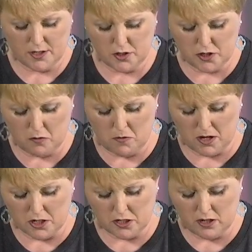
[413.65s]
so
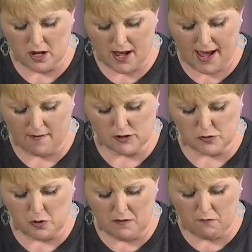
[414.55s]
much. I have a
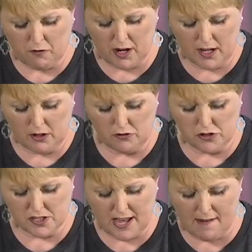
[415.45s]
sweet friend who
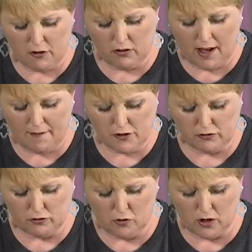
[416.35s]
just gave her life to
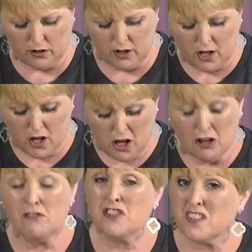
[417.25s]
the Lord,
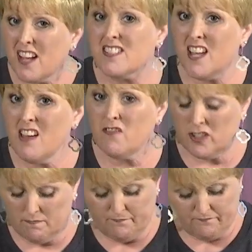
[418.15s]
who just got saved.
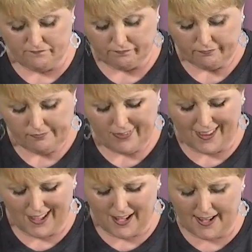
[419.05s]

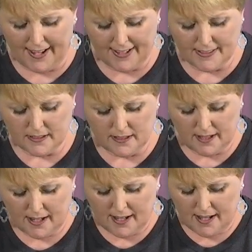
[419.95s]
And
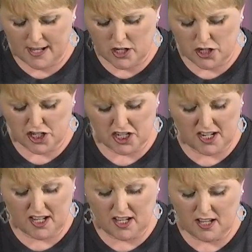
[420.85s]

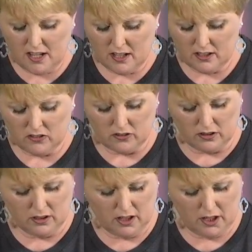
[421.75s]
she
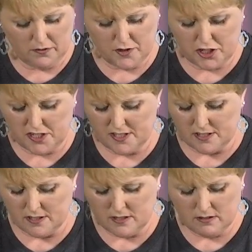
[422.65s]
loves
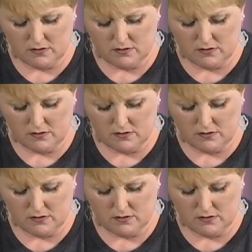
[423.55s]
Jesus.